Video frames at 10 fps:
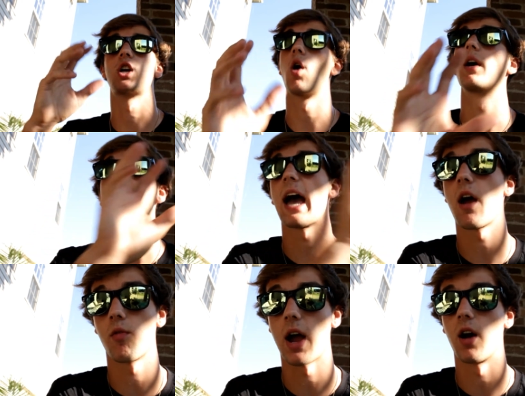going
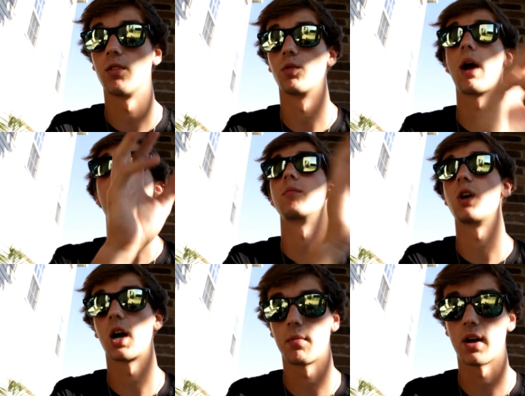that route, the route I'm
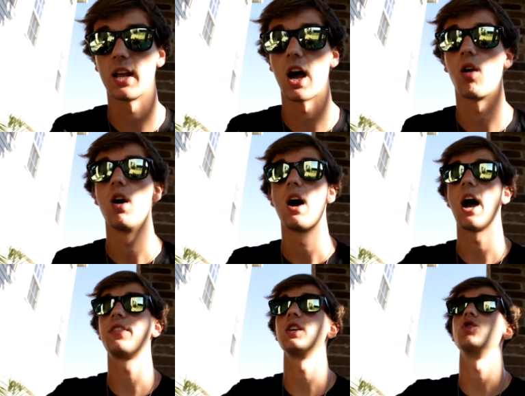talking about now,
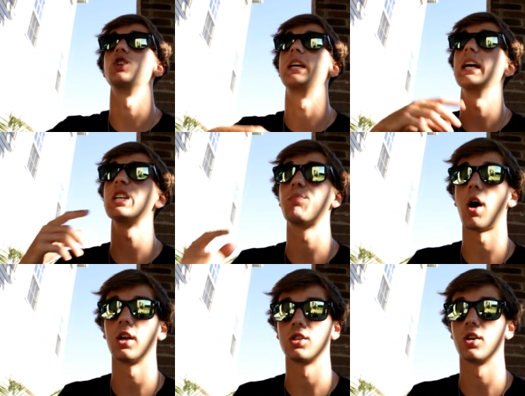I think you should get a
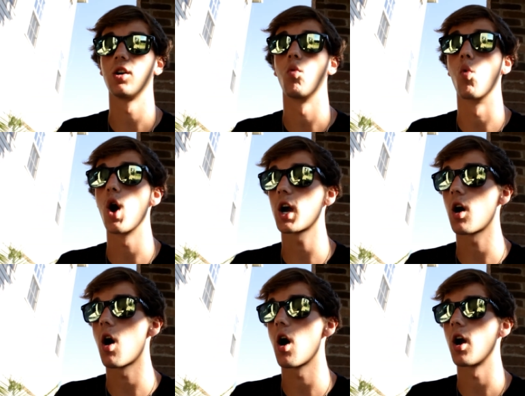sponsor, work
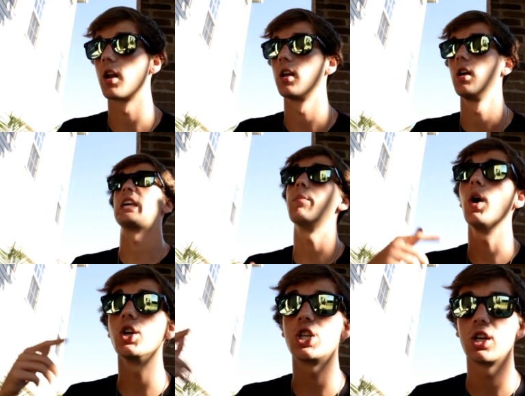hard, keep
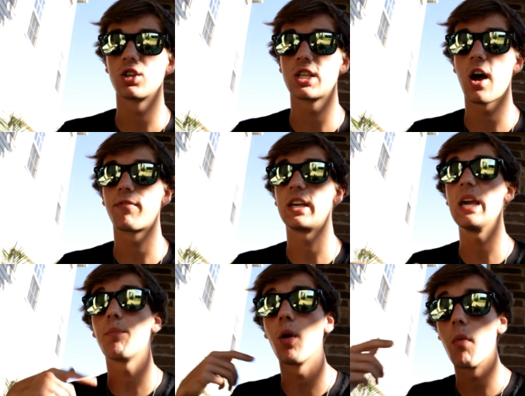pushing yourself,
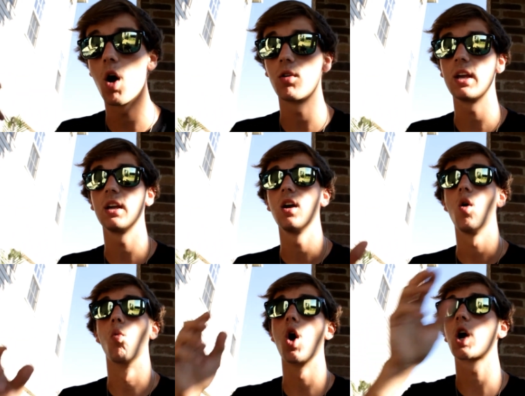keep promoting,
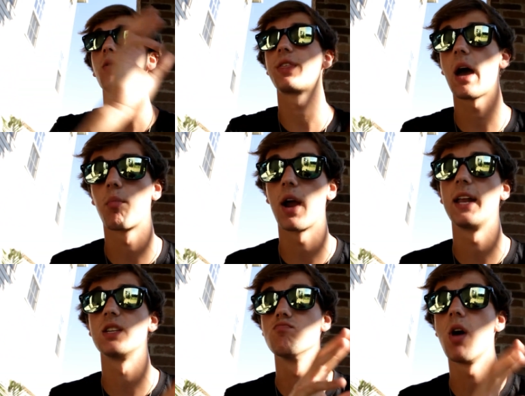work with that
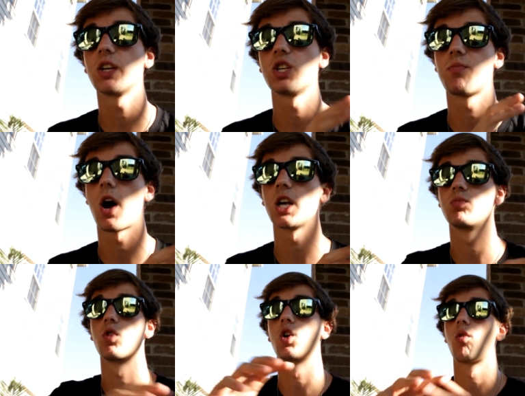brand as much as
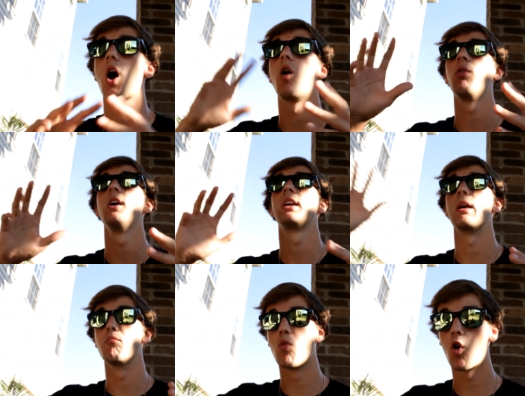possible, grow,
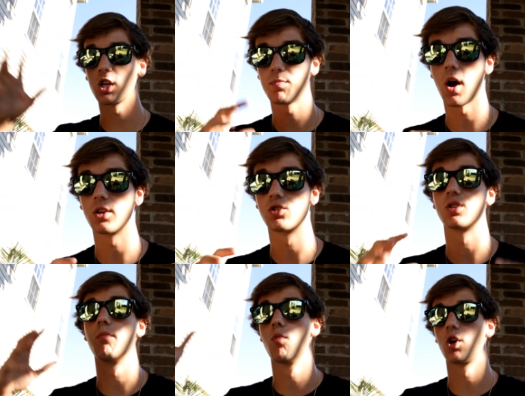get more sponsors
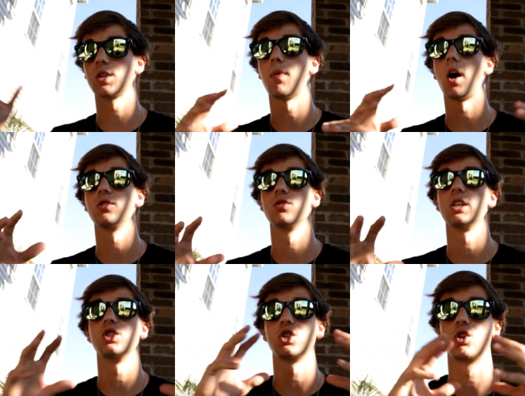and more sponsors,
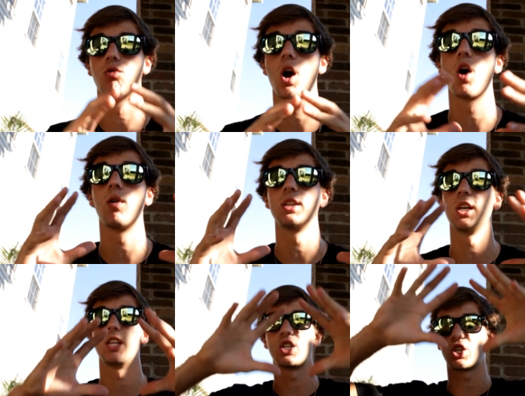and just grow
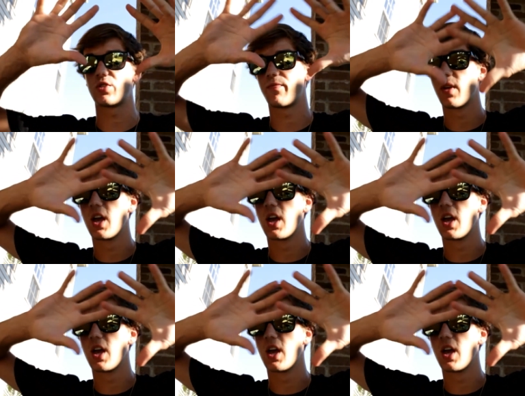into this